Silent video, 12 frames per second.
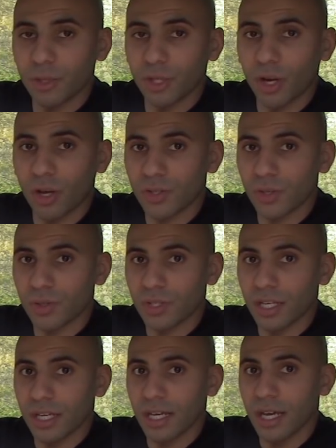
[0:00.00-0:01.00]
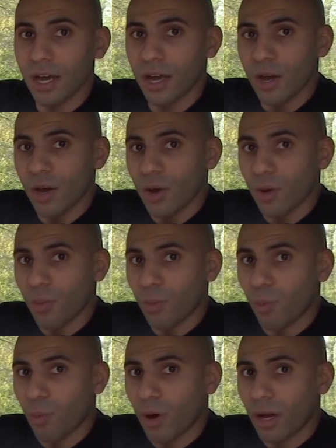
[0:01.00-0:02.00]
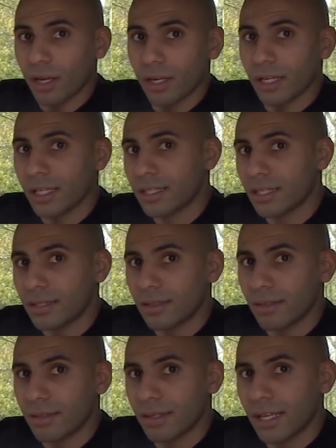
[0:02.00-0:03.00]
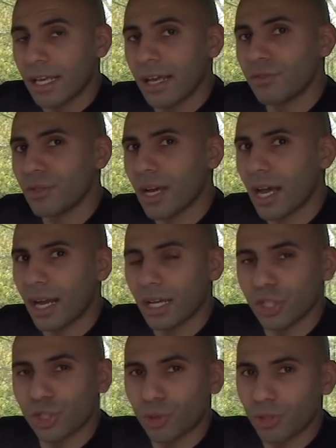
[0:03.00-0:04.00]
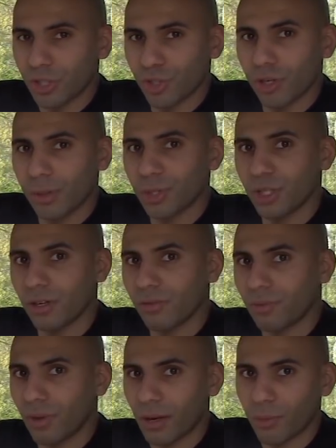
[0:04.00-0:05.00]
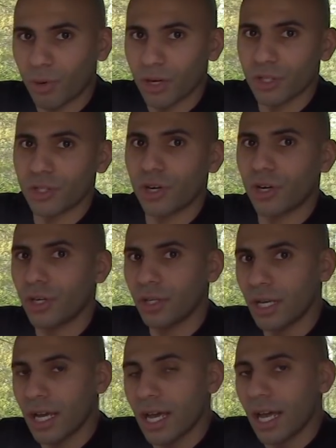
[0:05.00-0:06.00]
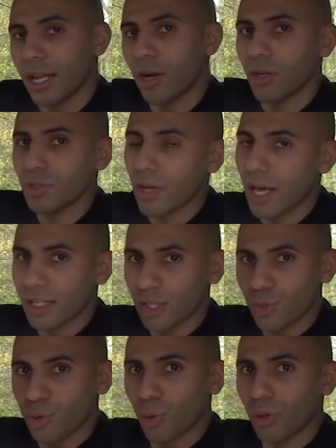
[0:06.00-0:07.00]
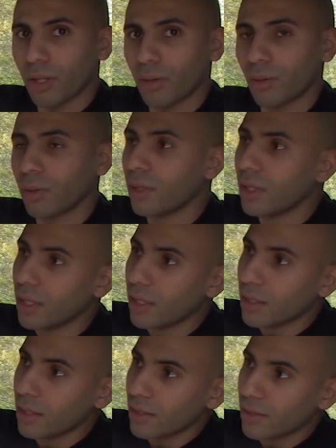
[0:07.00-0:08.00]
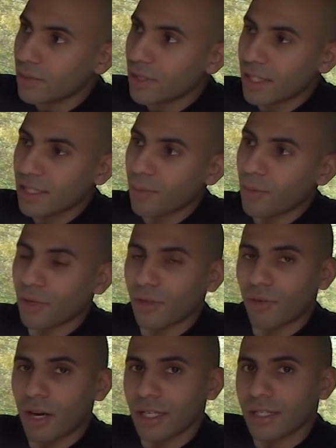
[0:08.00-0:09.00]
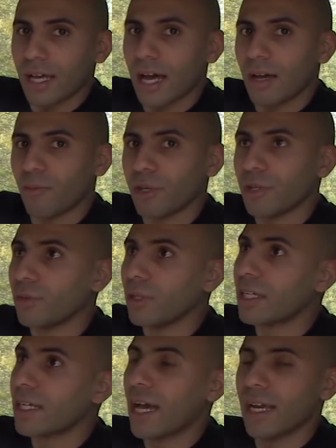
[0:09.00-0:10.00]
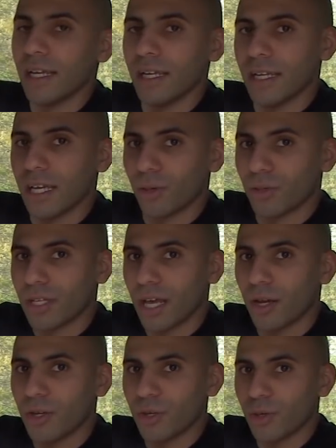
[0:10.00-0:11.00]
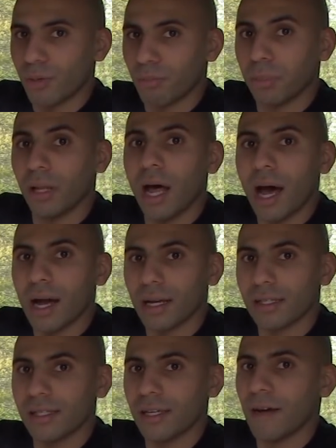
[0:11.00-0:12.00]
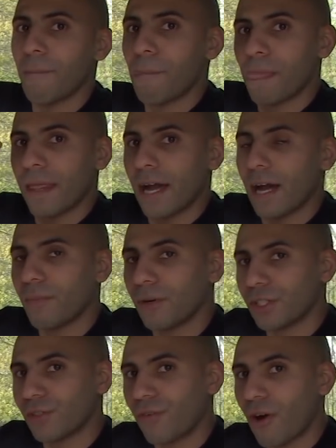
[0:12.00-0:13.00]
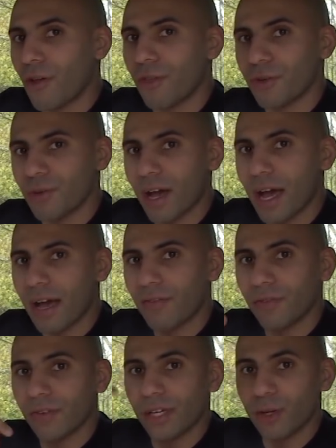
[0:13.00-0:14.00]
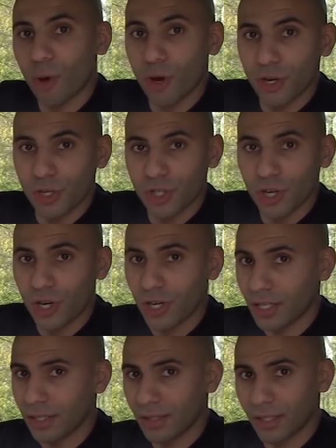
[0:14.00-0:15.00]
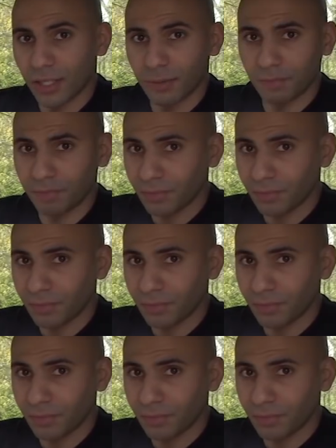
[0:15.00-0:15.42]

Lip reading: up, you can also see what gives you kind of like a short description of like where to turn. It also has this cool little system on the right side. When you look at it, it'll tell you in blocks how much farther you have in order to turn into